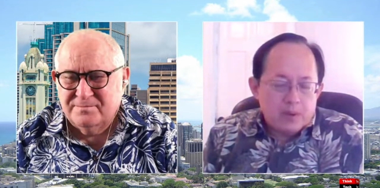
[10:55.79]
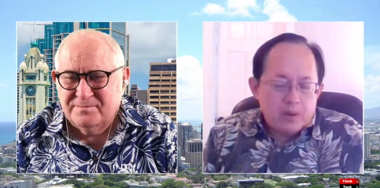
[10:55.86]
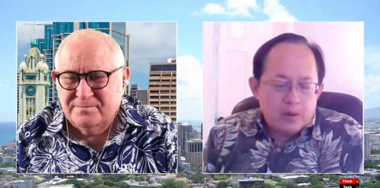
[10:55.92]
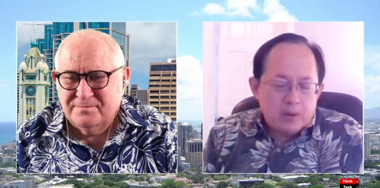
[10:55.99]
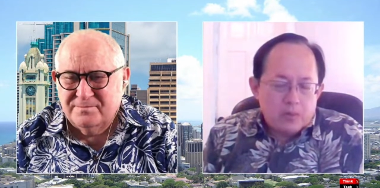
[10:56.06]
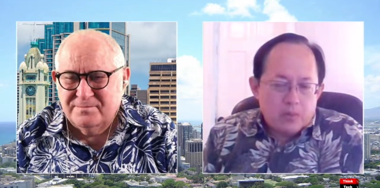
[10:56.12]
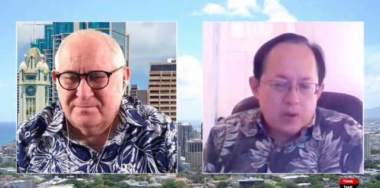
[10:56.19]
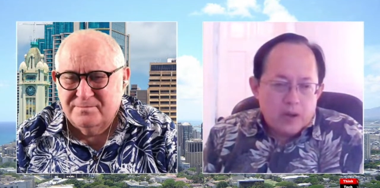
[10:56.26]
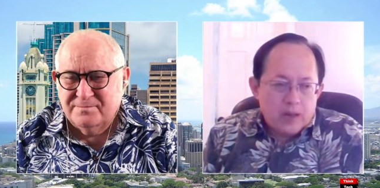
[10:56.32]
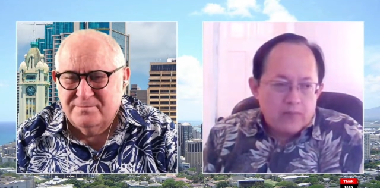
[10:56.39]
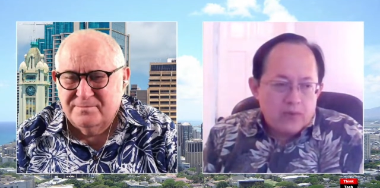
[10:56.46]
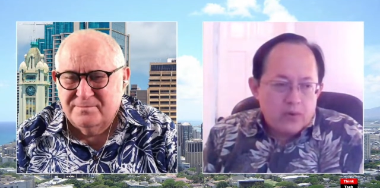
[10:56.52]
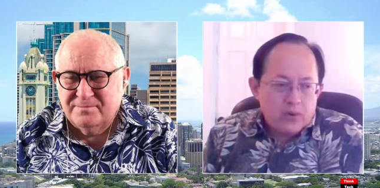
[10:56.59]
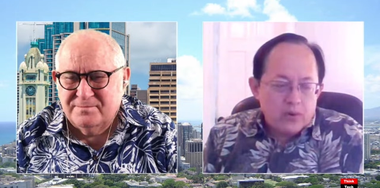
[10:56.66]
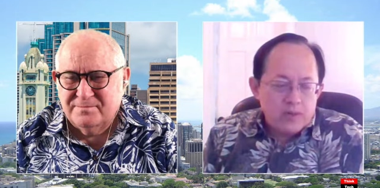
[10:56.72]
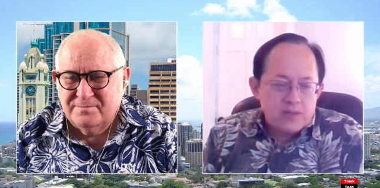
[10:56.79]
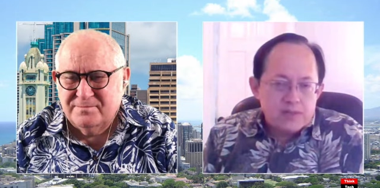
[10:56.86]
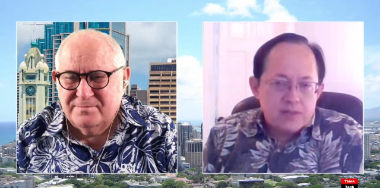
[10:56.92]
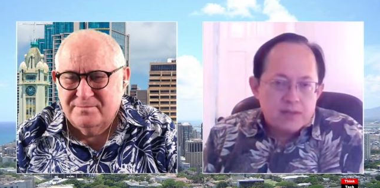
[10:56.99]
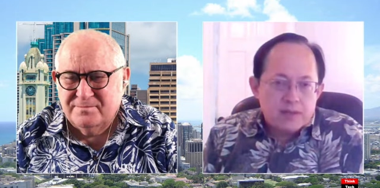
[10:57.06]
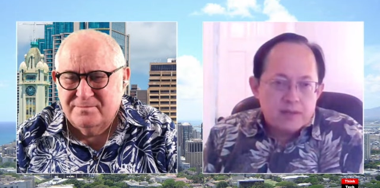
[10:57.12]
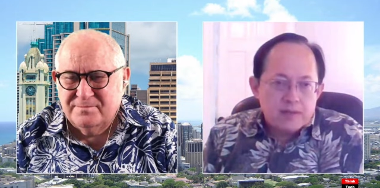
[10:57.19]
Speaker 1: uh what I've heard
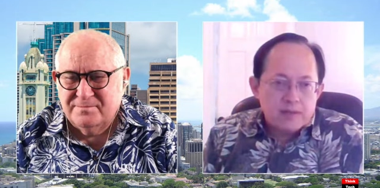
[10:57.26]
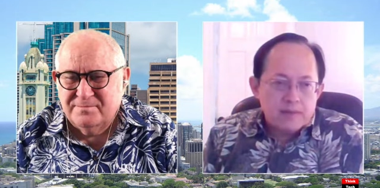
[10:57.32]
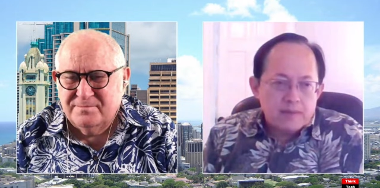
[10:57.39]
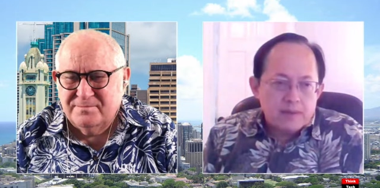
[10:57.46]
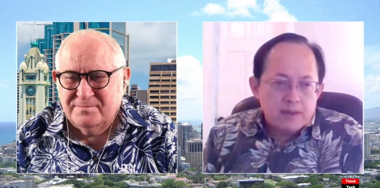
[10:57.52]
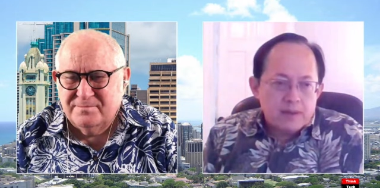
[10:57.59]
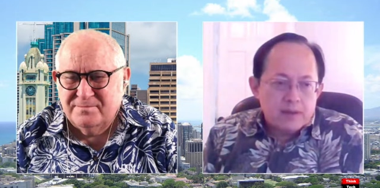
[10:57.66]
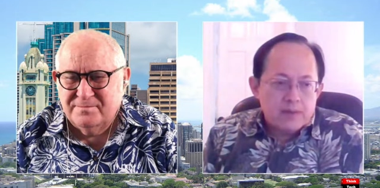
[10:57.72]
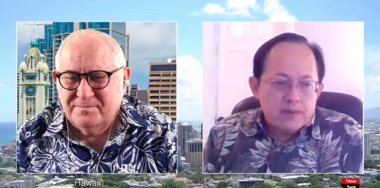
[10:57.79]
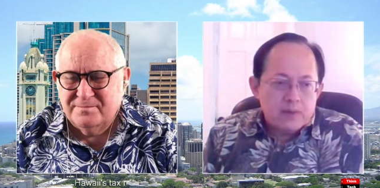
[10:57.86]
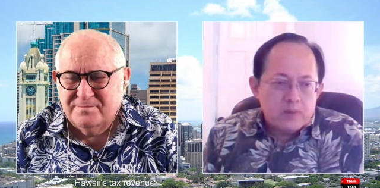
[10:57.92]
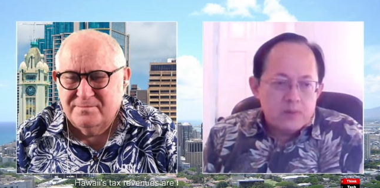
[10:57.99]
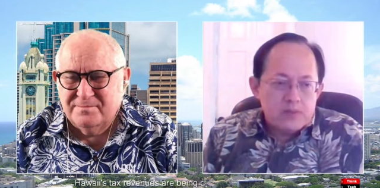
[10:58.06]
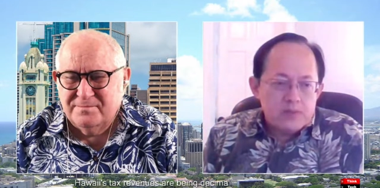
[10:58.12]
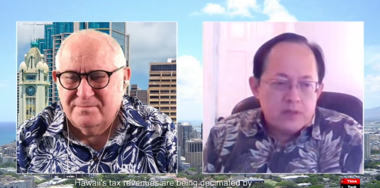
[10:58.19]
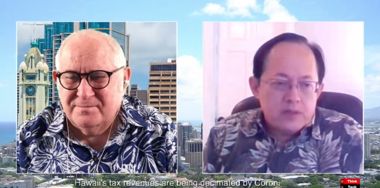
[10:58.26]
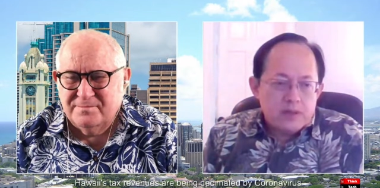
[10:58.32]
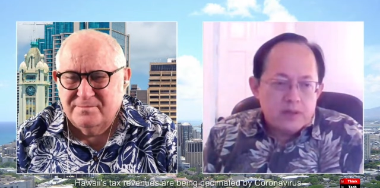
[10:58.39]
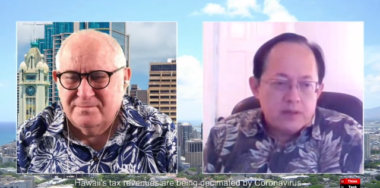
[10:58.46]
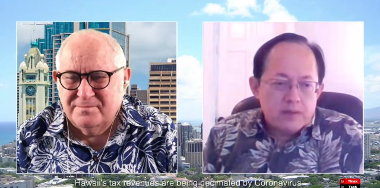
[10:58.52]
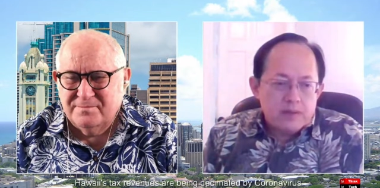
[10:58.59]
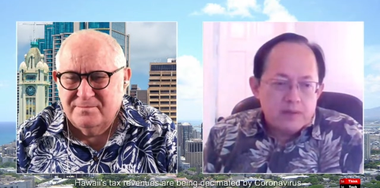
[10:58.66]
is that uh, there was
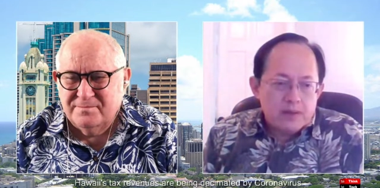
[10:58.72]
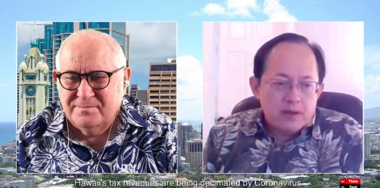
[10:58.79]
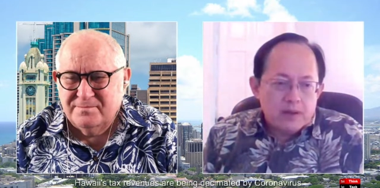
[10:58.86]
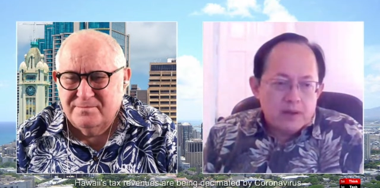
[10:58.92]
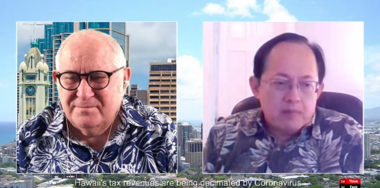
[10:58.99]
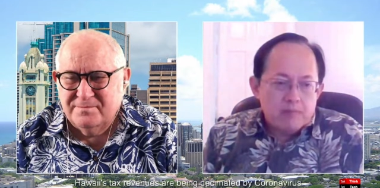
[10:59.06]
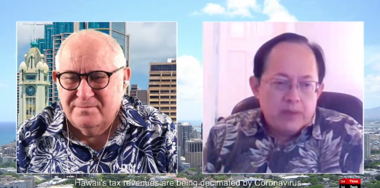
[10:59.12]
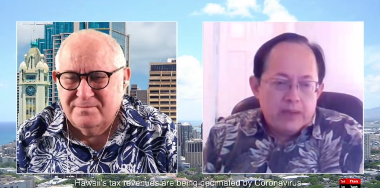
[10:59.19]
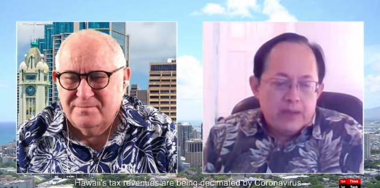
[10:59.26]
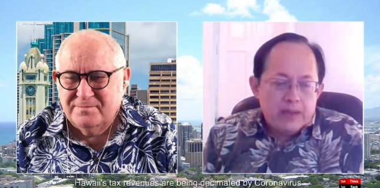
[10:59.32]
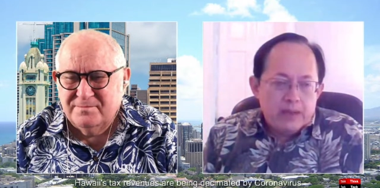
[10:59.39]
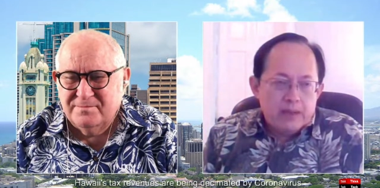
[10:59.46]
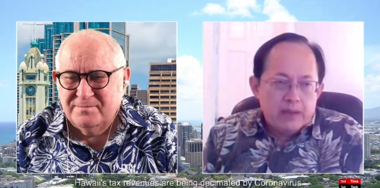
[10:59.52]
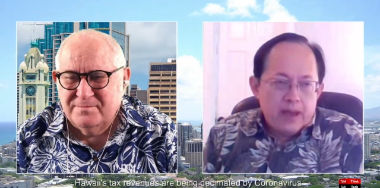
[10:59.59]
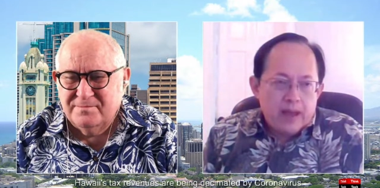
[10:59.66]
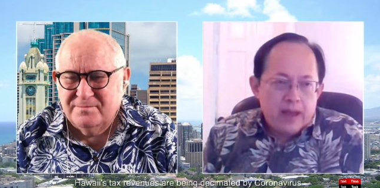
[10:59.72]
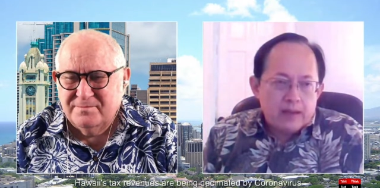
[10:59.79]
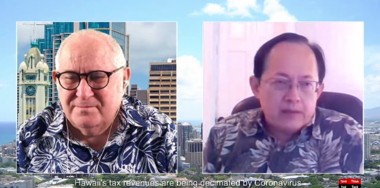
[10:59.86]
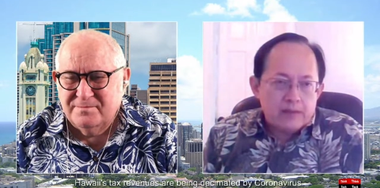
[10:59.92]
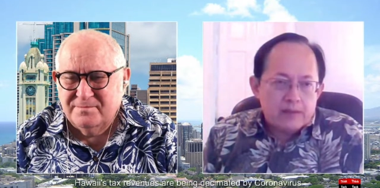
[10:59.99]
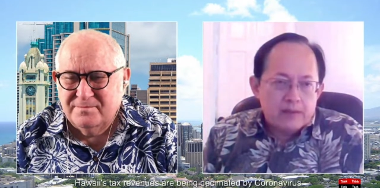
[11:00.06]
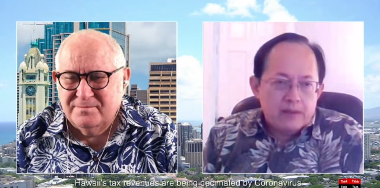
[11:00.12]
a, a meeting
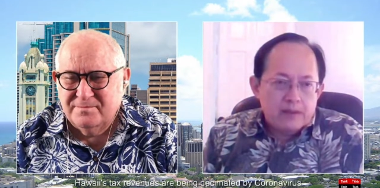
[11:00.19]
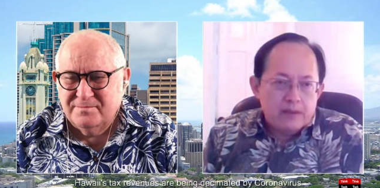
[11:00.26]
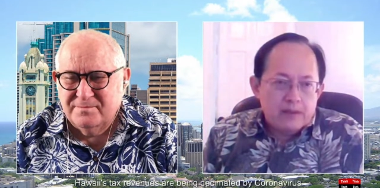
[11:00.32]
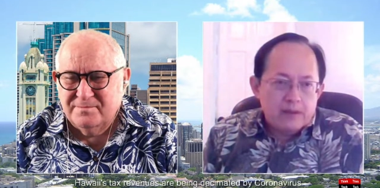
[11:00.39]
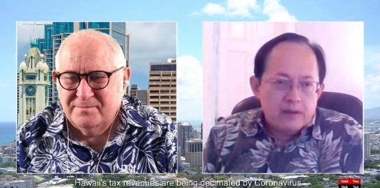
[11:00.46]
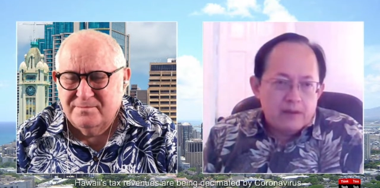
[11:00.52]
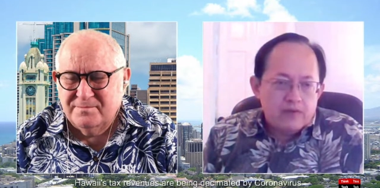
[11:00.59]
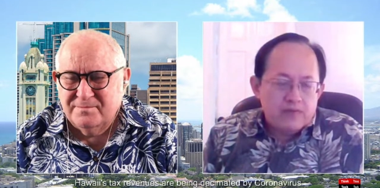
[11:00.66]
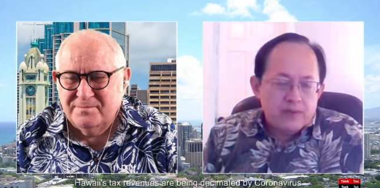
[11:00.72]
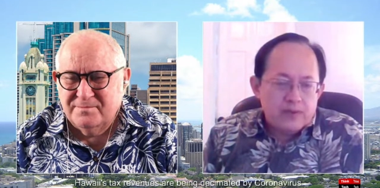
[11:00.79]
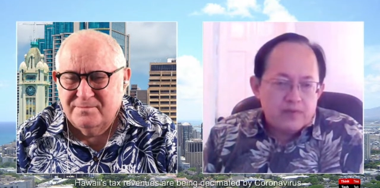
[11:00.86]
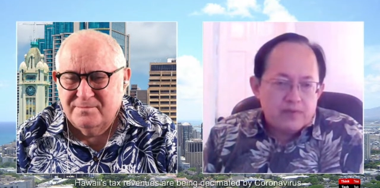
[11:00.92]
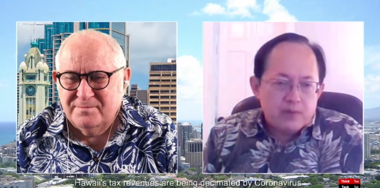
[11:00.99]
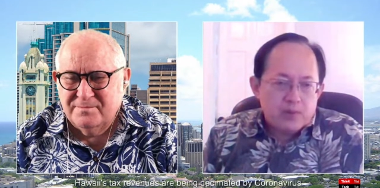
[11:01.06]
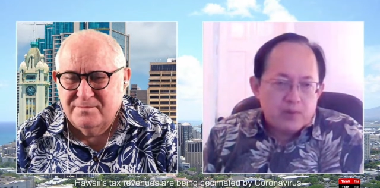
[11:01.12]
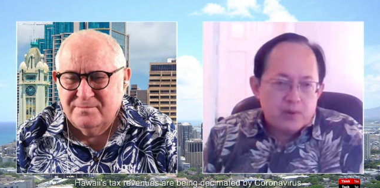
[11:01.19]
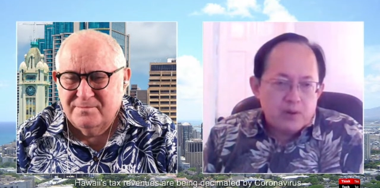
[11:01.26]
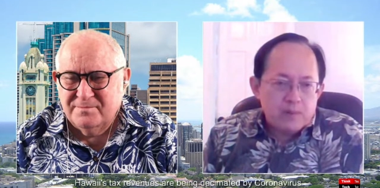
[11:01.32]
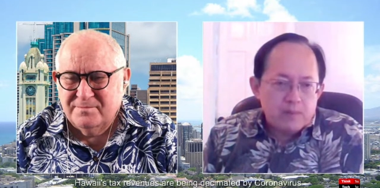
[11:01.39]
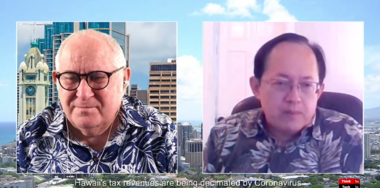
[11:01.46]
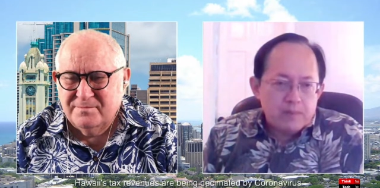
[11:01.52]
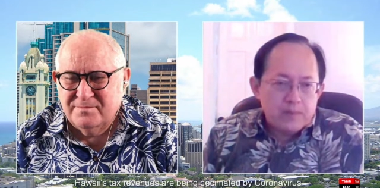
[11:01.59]
at the uh, fifth
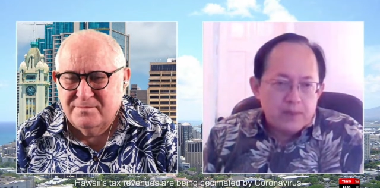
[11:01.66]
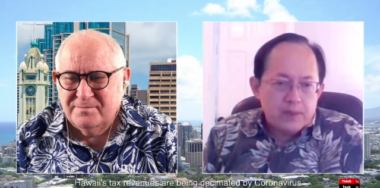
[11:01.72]
floor